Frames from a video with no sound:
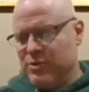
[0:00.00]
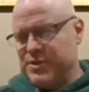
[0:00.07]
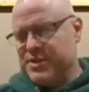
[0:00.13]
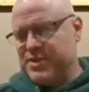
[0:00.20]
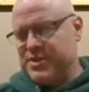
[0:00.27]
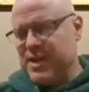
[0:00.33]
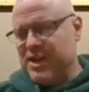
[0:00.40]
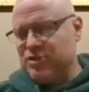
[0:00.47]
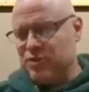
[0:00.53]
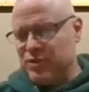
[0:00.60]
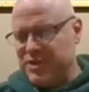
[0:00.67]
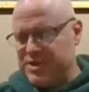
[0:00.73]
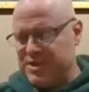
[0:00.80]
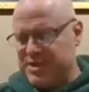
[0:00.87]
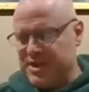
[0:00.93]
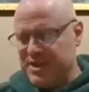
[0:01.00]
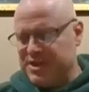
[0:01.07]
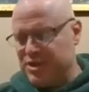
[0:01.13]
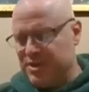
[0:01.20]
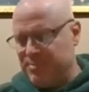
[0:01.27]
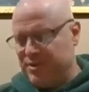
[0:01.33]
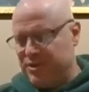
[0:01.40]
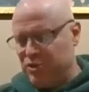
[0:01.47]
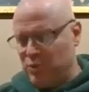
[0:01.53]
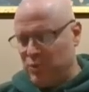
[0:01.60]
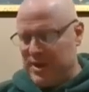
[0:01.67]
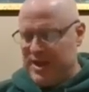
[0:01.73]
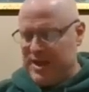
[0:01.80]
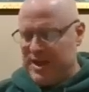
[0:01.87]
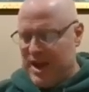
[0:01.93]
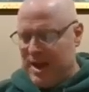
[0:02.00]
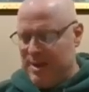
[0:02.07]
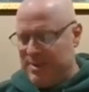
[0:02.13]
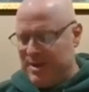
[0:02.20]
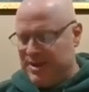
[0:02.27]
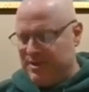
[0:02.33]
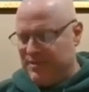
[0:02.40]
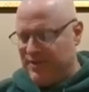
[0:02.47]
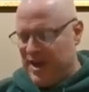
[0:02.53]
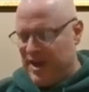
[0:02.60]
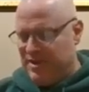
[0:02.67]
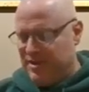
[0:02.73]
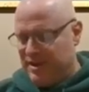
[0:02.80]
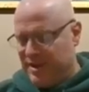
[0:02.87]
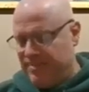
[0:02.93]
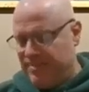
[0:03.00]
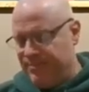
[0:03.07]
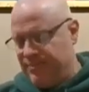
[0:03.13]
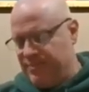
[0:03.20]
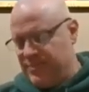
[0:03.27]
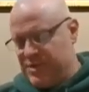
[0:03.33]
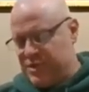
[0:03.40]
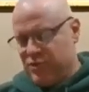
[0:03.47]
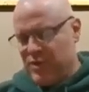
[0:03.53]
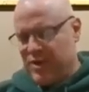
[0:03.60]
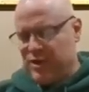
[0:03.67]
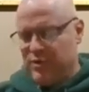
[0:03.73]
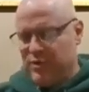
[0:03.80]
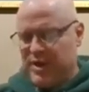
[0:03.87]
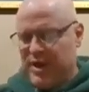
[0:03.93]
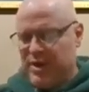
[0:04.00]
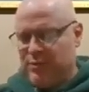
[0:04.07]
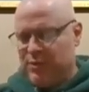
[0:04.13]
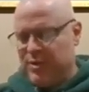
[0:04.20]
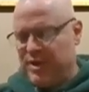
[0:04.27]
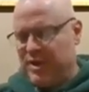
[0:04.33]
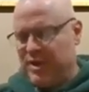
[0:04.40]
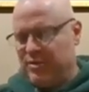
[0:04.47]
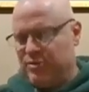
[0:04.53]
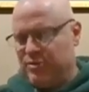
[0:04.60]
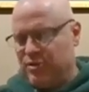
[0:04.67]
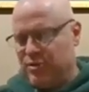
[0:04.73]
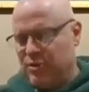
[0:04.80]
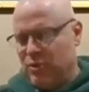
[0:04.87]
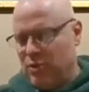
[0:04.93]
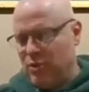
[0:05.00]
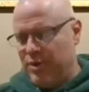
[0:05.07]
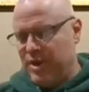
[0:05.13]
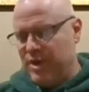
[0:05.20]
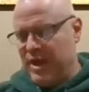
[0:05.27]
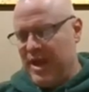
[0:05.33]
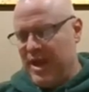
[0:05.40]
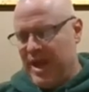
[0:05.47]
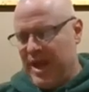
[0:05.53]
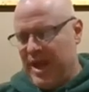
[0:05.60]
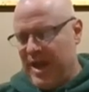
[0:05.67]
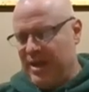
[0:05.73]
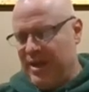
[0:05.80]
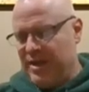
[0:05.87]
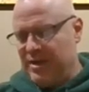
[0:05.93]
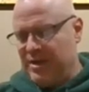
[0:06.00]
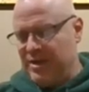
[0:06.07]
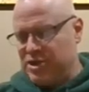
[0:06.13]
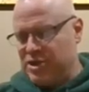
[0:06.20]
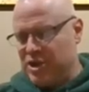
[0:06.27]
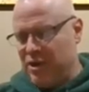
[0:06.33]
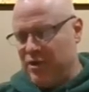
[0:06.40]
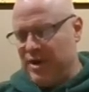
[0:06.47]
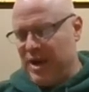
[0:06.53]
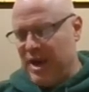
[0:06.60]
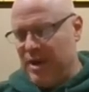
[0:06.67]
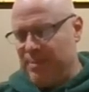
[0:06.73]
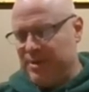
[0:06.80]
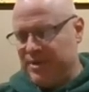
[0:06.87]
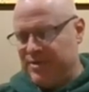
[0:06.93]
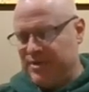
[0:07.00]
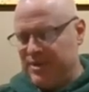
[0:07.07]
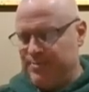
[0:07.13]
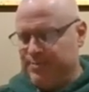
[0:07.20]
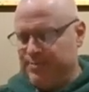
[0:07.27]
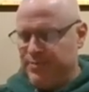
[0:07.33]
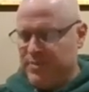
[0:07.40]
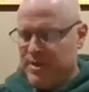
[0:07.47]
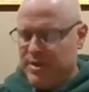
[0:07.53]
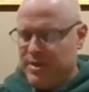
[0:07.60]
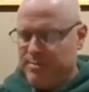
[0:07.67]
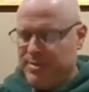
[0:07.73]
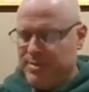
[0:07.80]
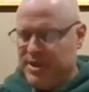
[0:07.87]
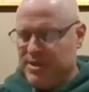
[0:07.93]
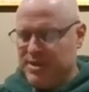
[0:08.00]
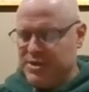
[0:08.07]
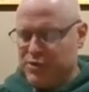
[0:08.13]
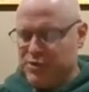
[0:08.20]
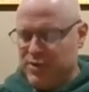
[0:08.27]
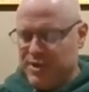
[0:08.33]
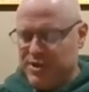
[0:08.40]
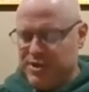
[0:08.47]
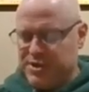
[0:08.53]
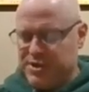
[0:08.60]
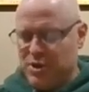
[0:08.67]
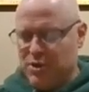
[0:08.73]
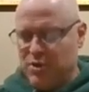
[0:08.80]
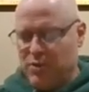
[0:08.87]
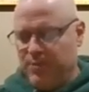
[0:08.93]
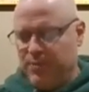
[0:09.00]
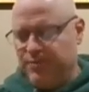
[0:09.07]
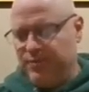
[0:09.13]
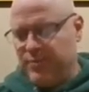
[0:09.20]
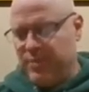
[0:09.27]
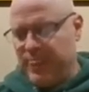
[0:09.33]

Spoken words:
There is a subtle distinction between Atmanivedanam, surrendering everything to the Lord, and Sharanapati, being a surrendered soul.